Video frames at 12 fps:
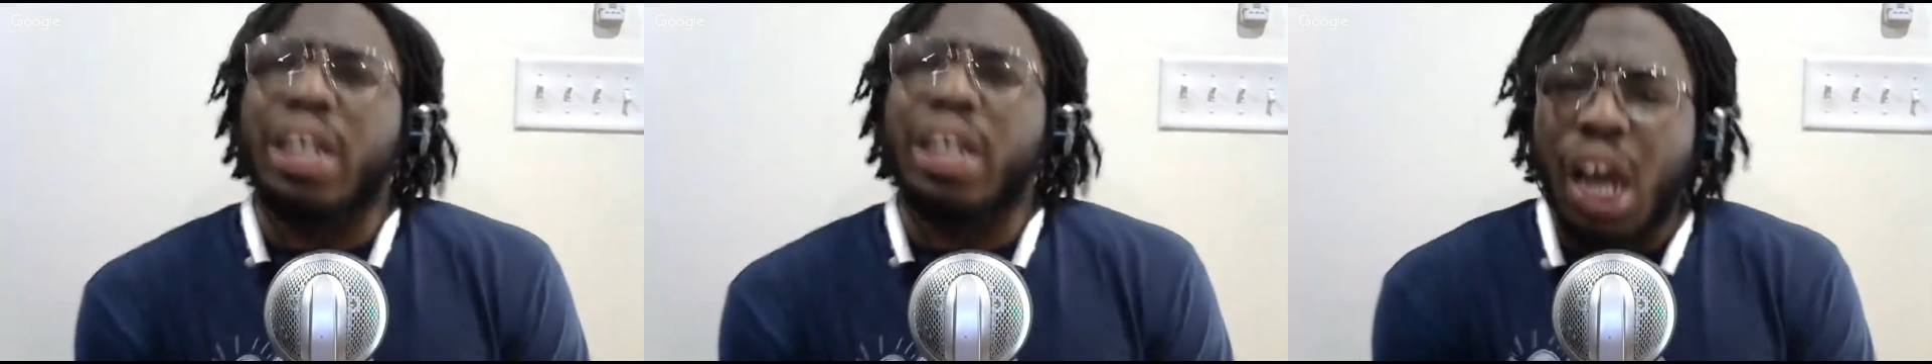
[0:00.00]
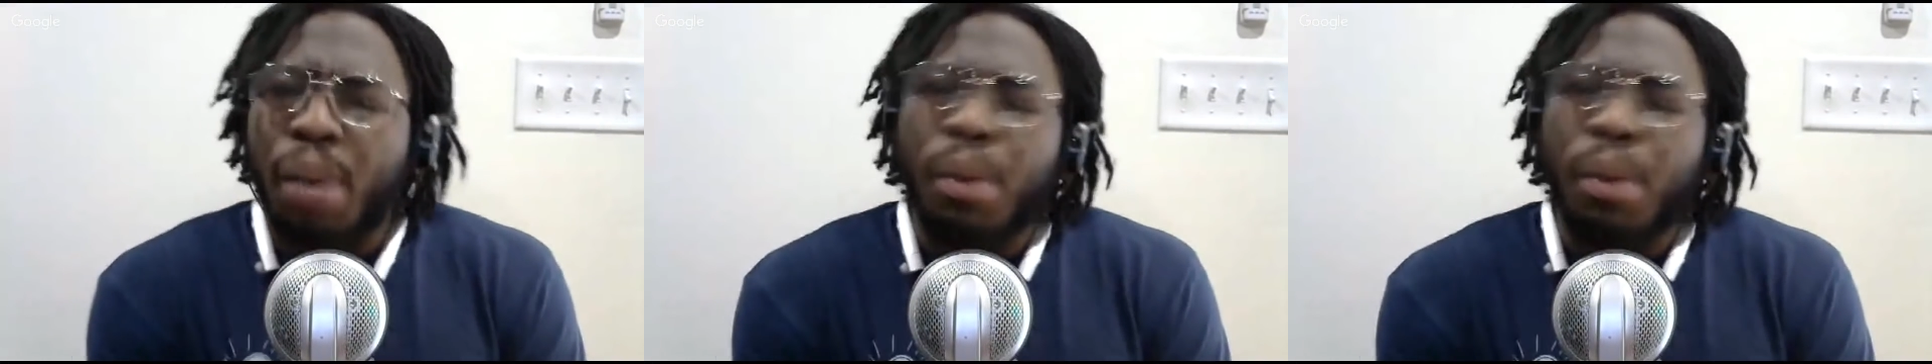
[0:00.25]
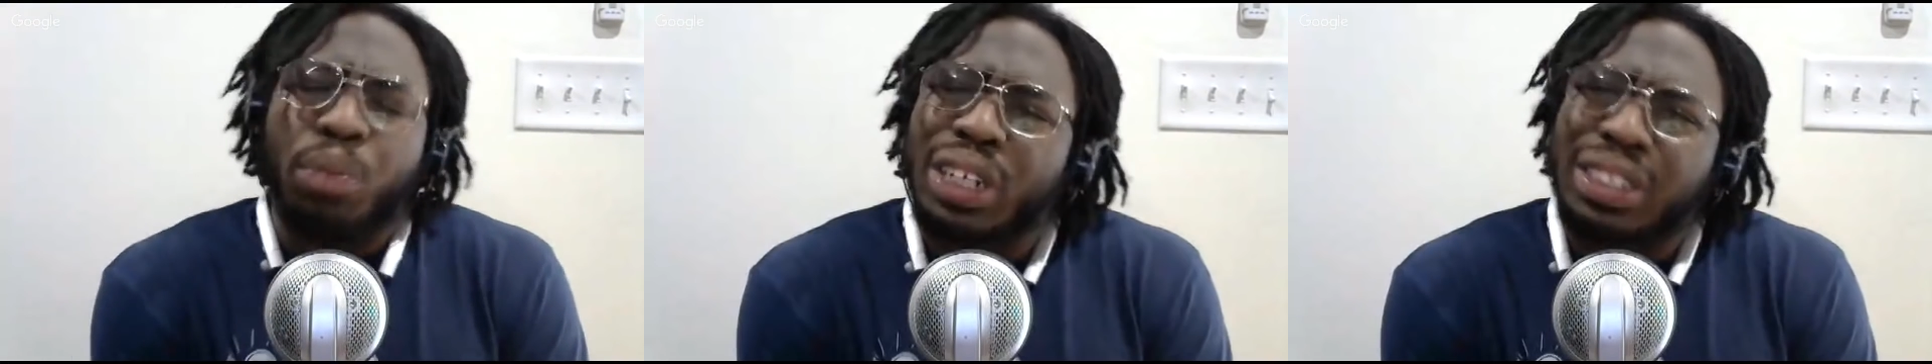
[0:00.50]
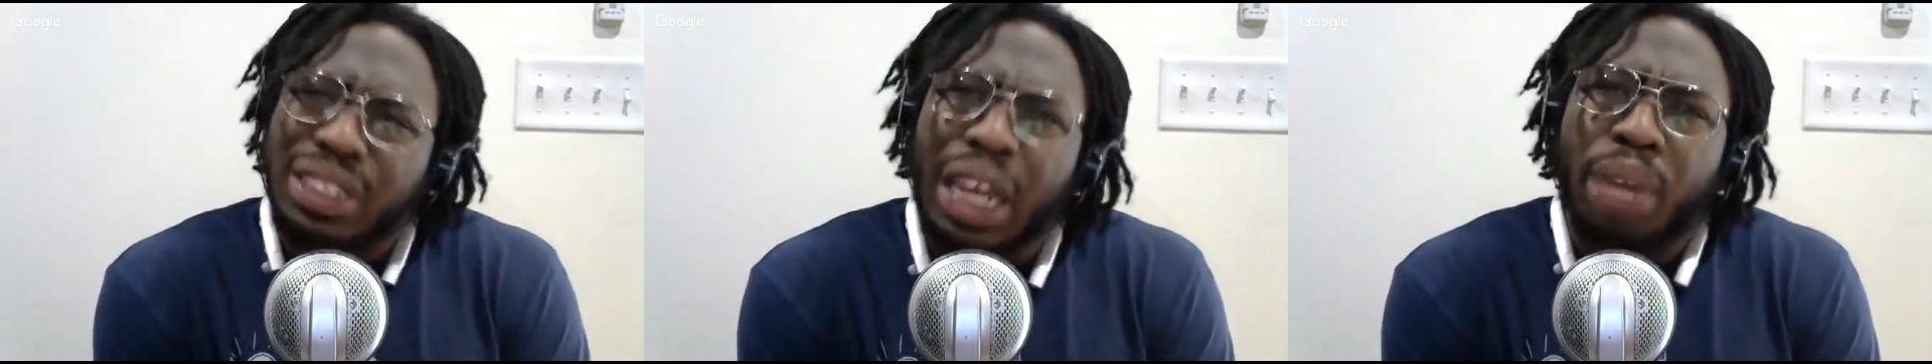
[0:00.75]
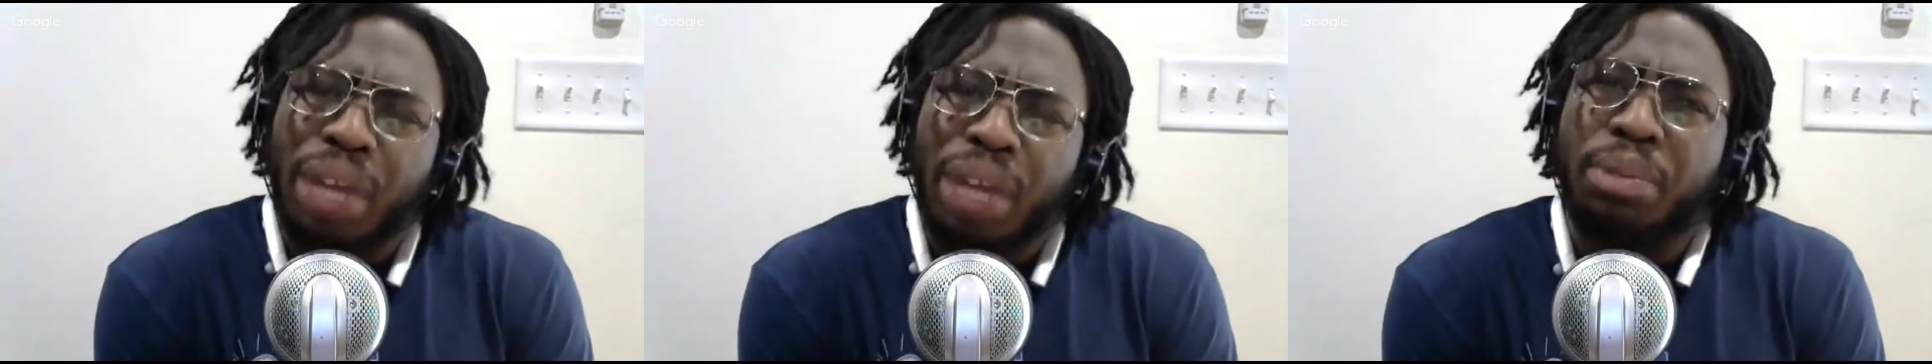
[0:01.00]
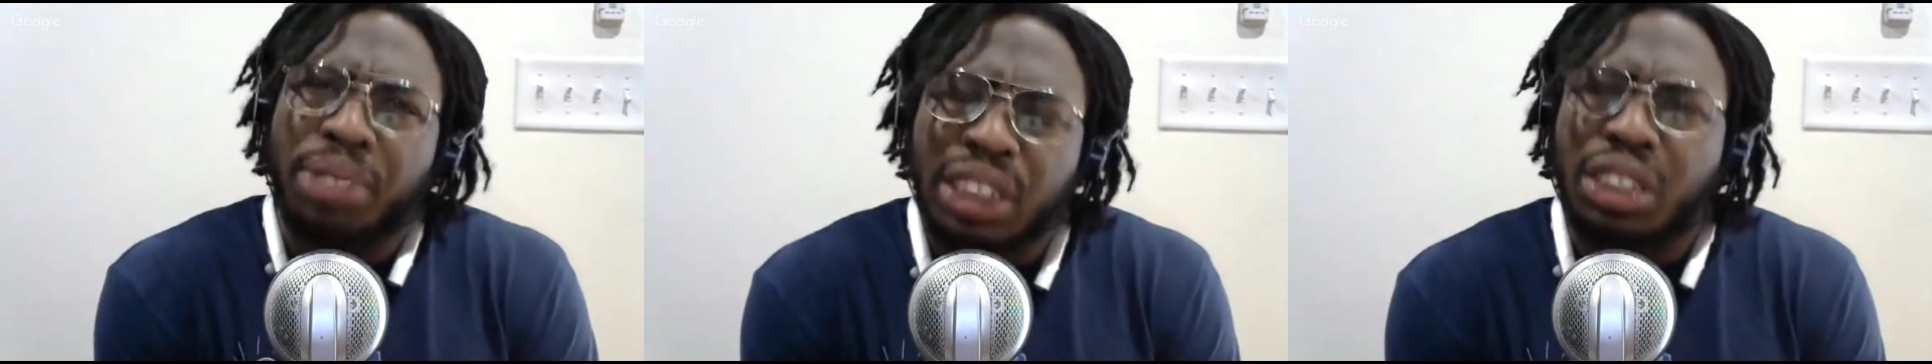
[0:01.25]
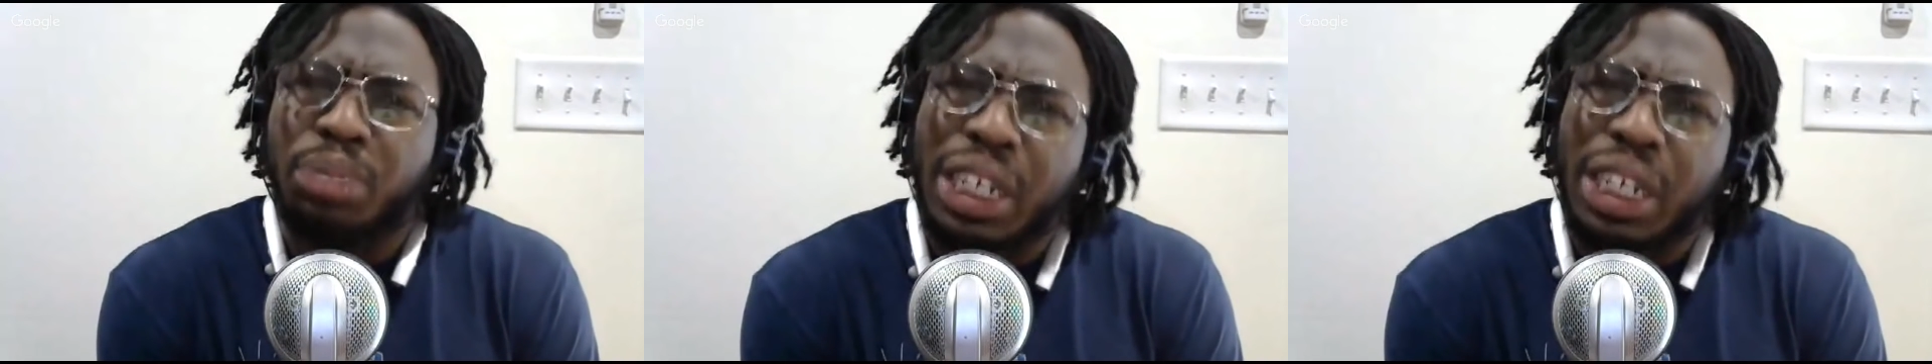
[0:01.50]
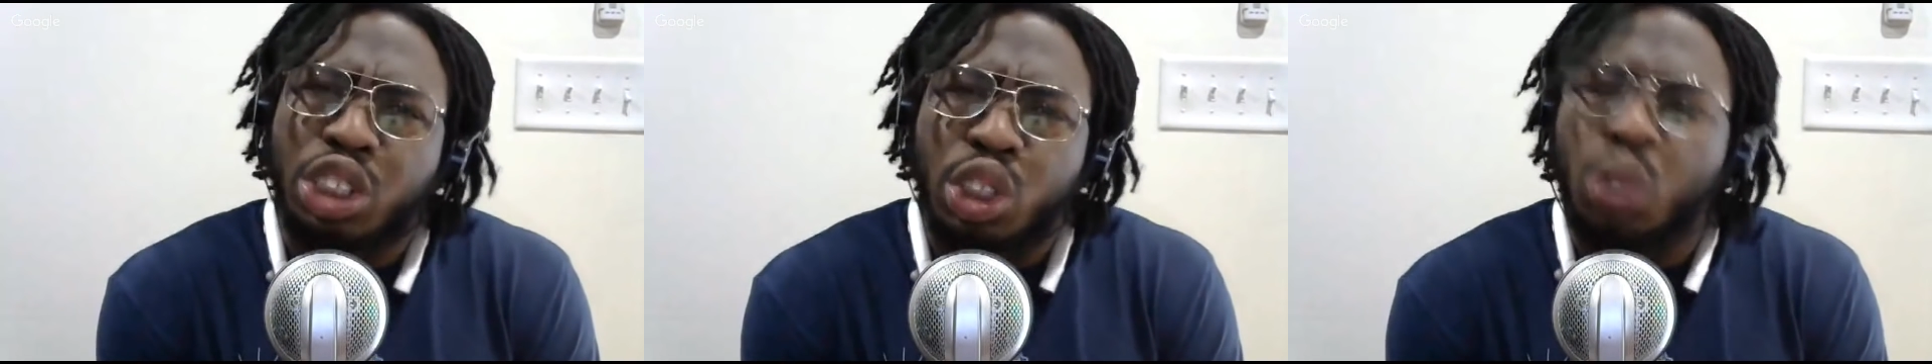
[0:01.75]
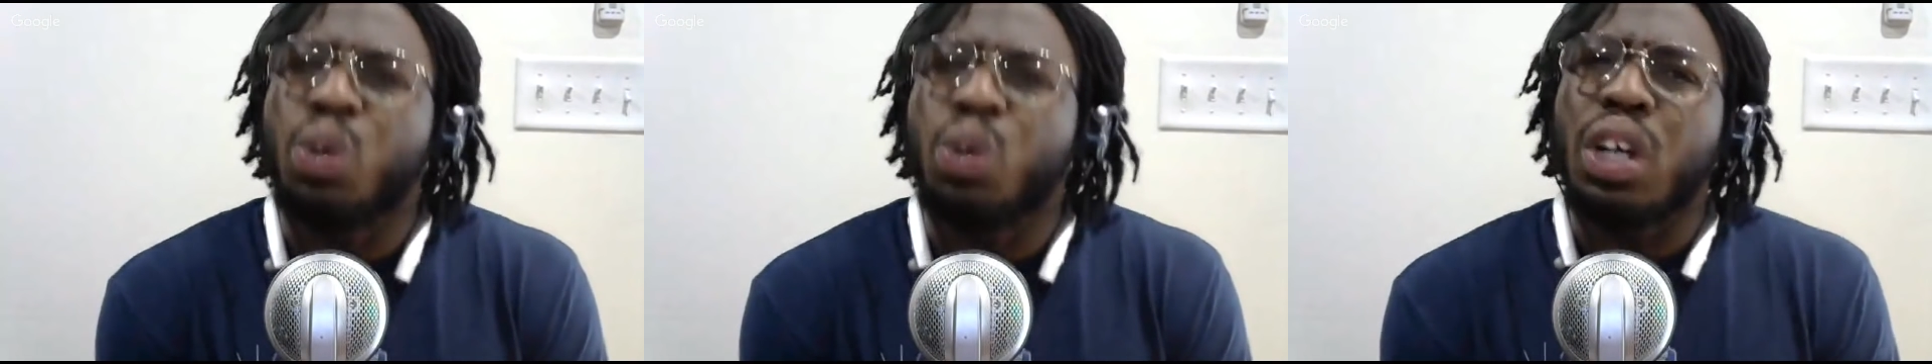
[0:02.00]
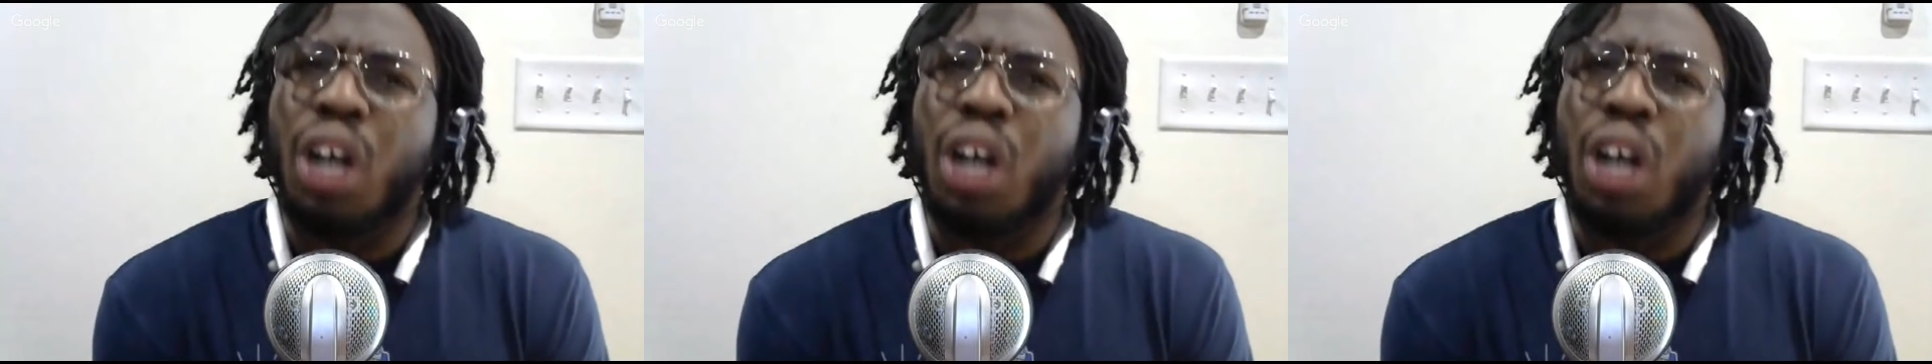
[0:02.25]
come up through the same damn system that you